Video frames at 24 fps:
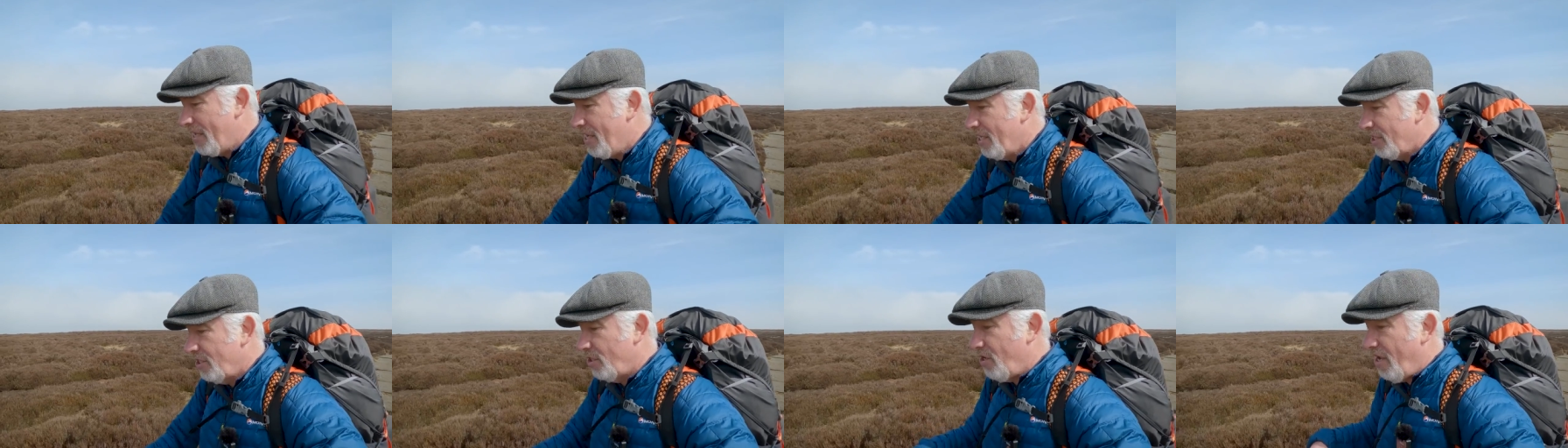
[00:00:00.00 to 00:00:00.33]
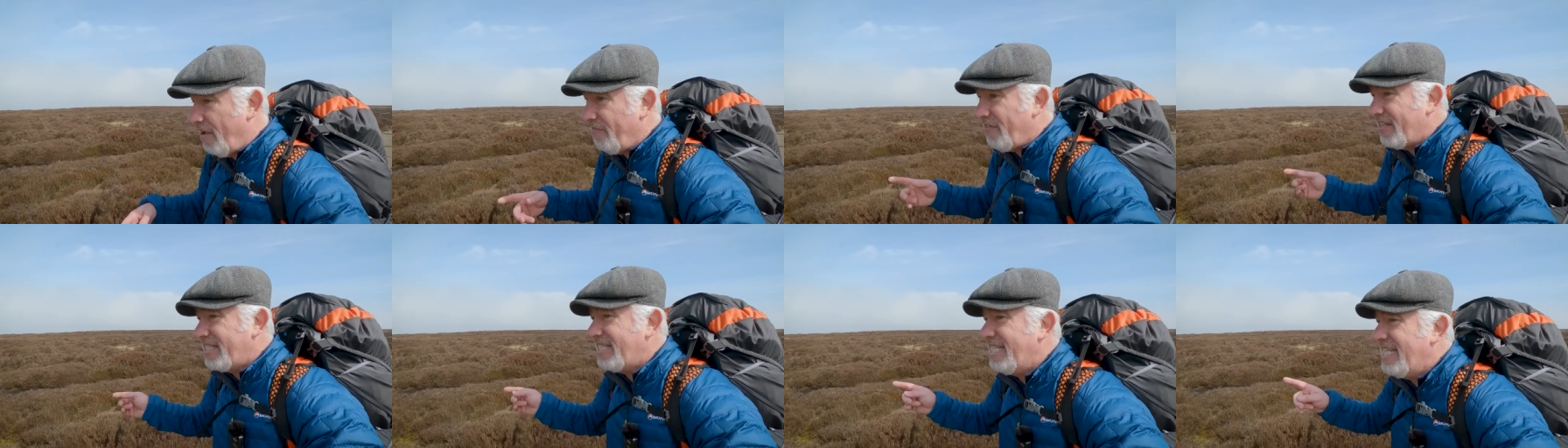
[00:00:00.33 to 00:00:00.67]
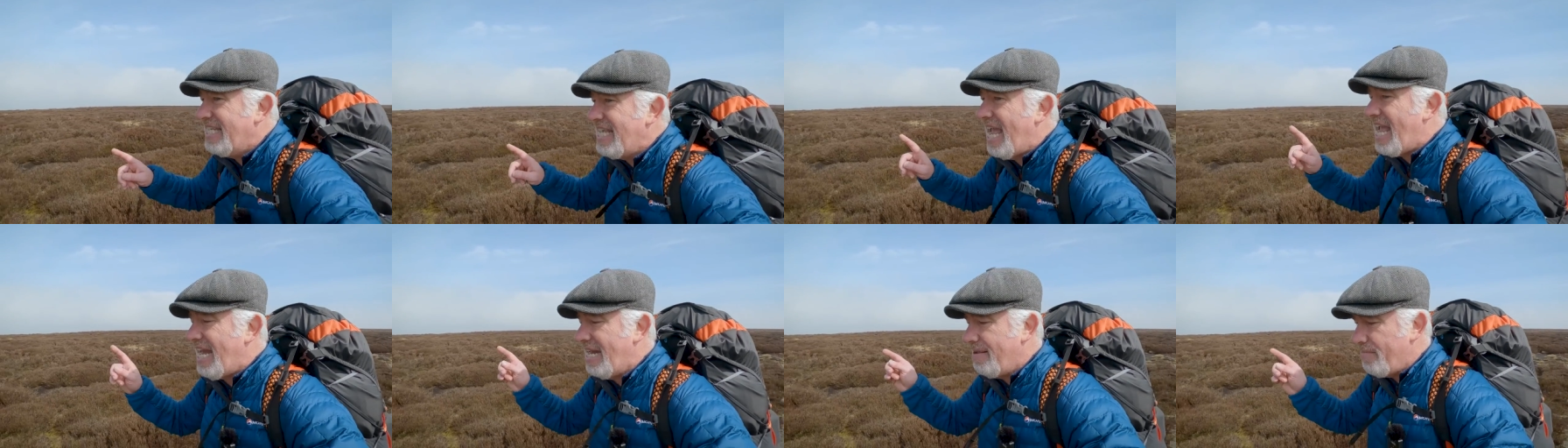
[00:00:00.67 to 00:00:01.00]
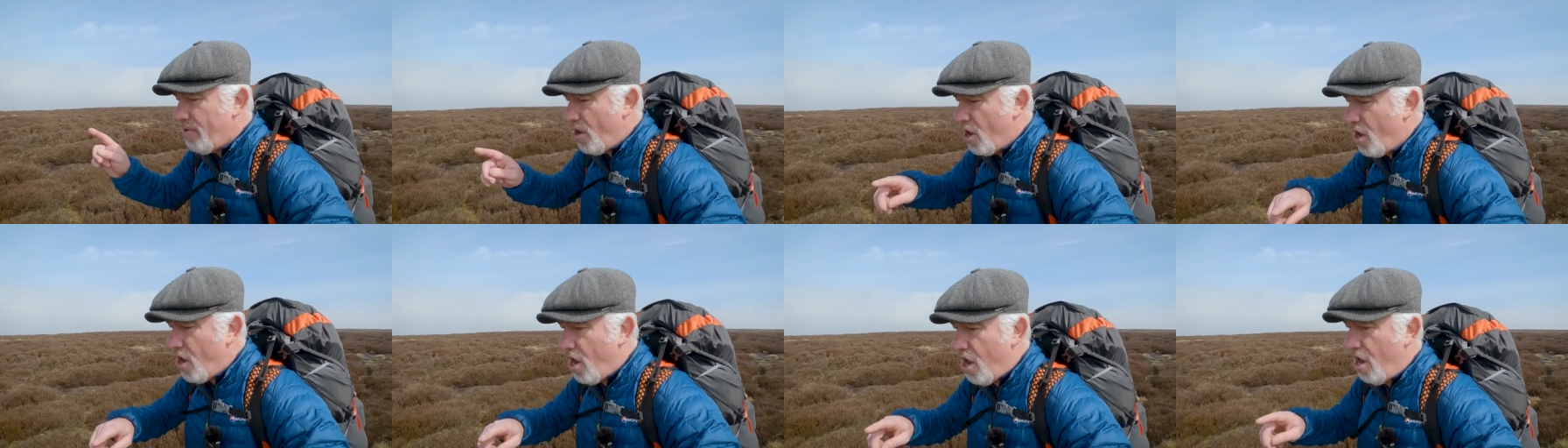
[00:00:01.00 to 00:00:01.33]
So if I see any
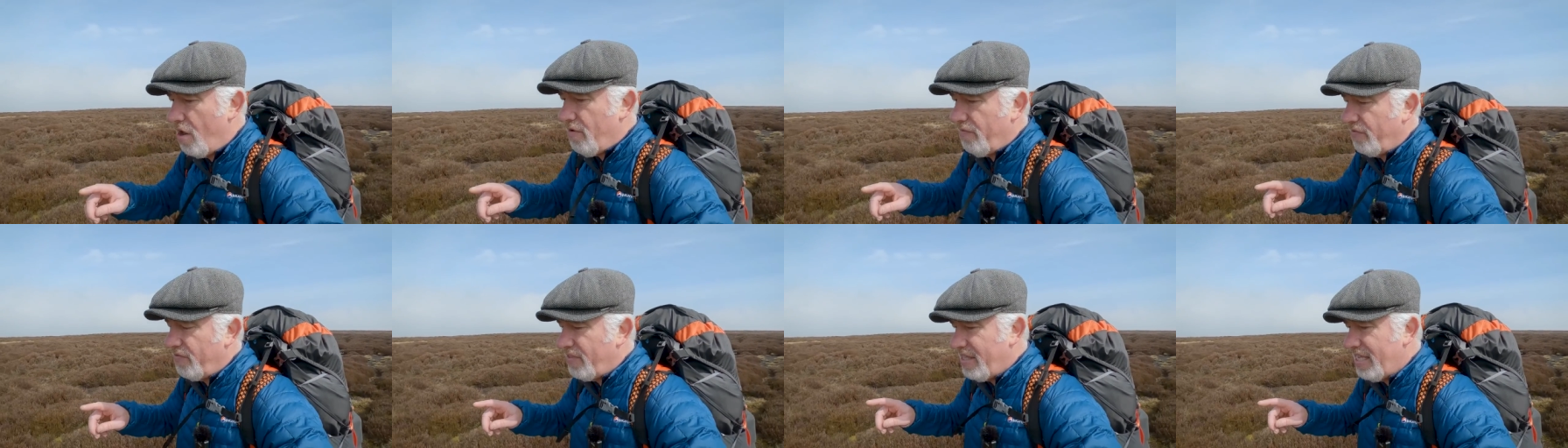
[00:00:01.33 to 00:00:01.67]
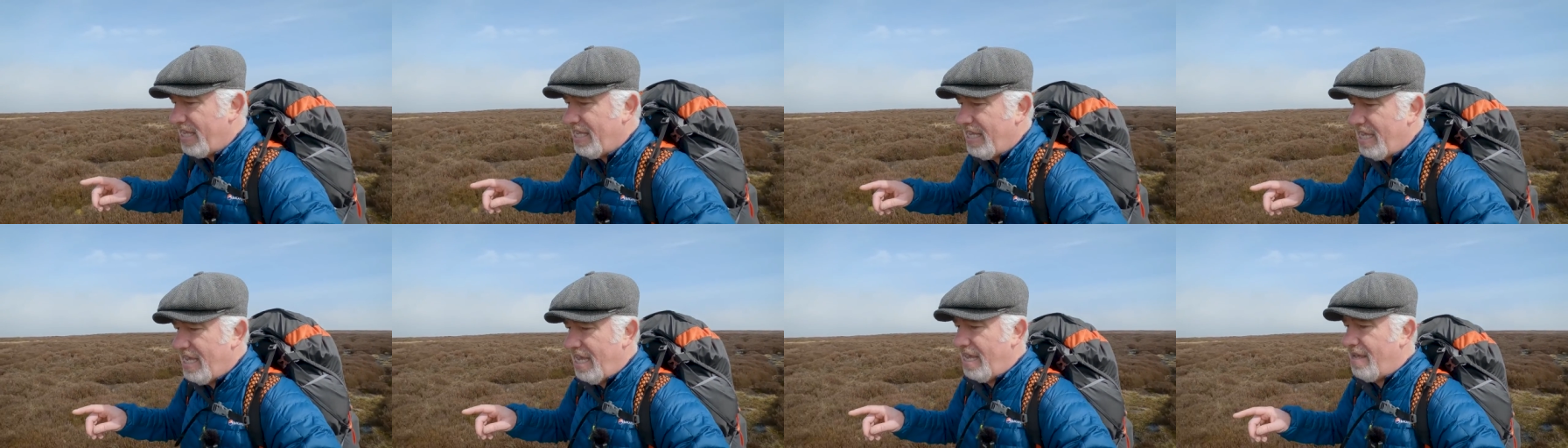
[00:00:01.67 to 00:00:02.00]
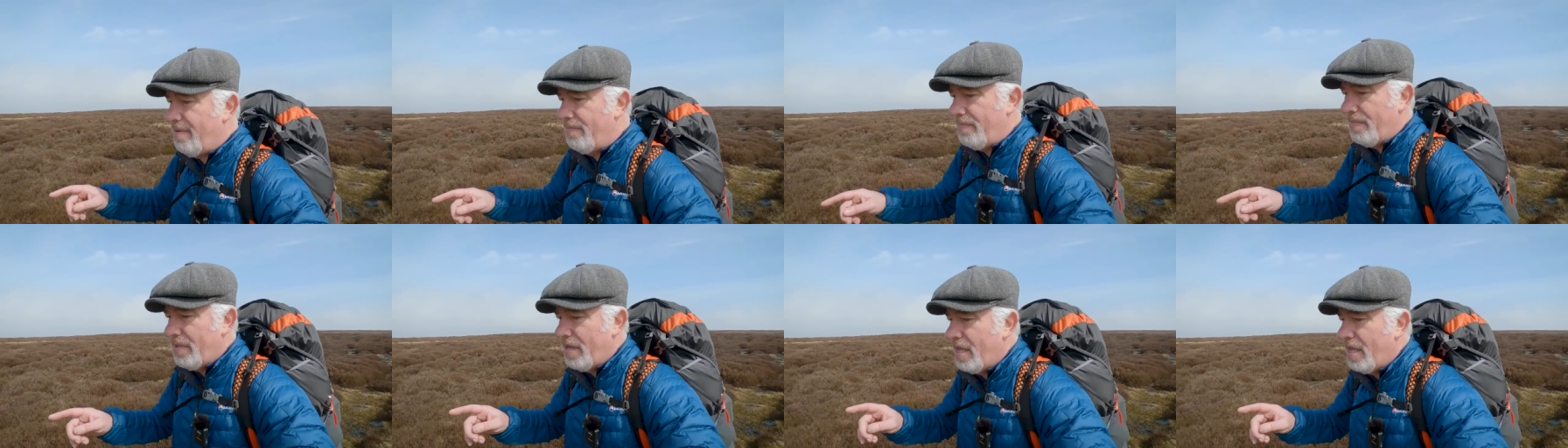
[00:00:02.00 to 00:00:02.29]
more of the uh,